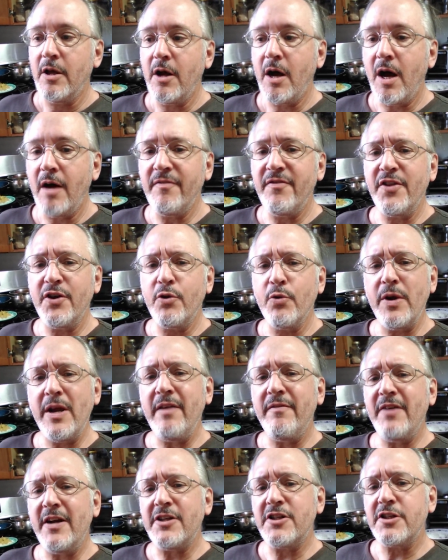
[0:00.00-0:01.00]
Of the
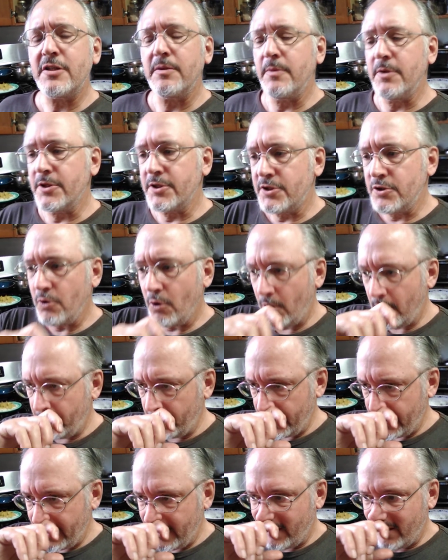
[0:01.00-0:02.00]
green vegetables,
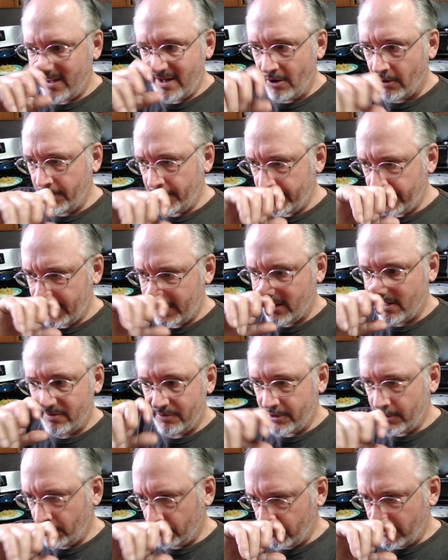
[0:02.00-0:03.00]
normally the only thing that
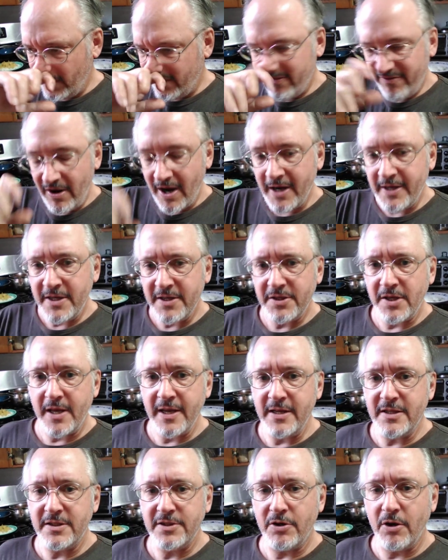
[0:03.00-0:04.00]
you'll really find
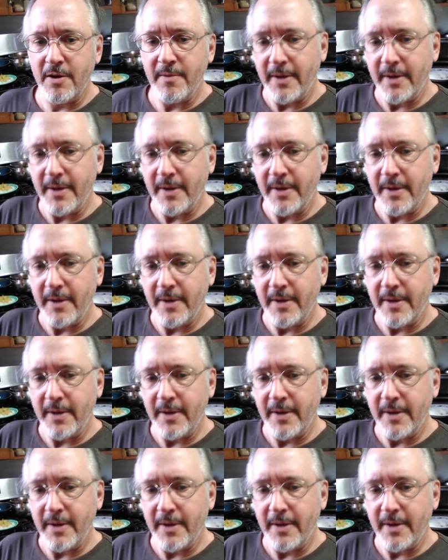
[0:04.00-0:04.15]
is sorry,